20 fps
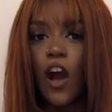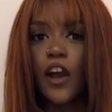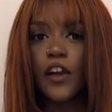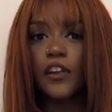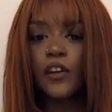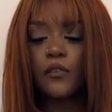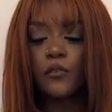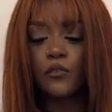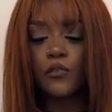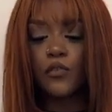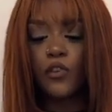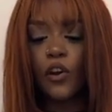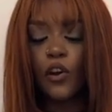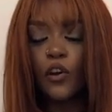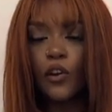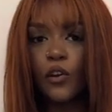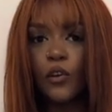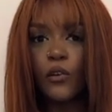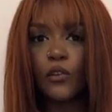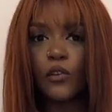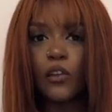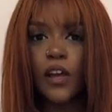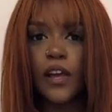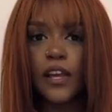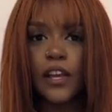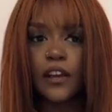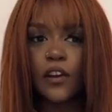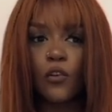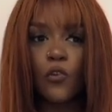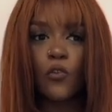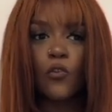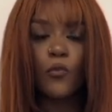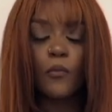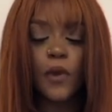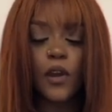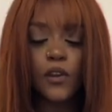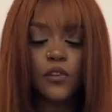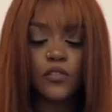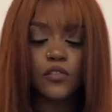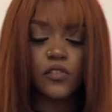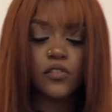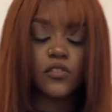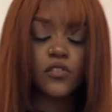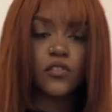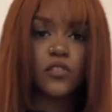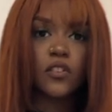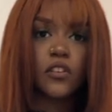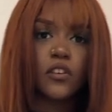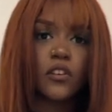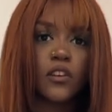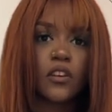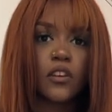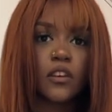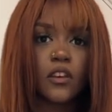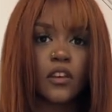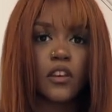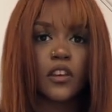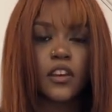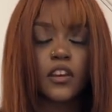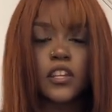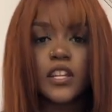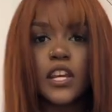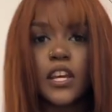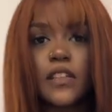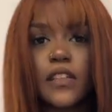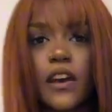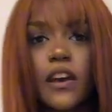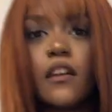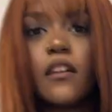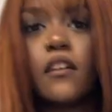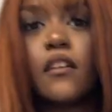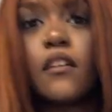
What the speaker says: don't know, like almost, can you hear that?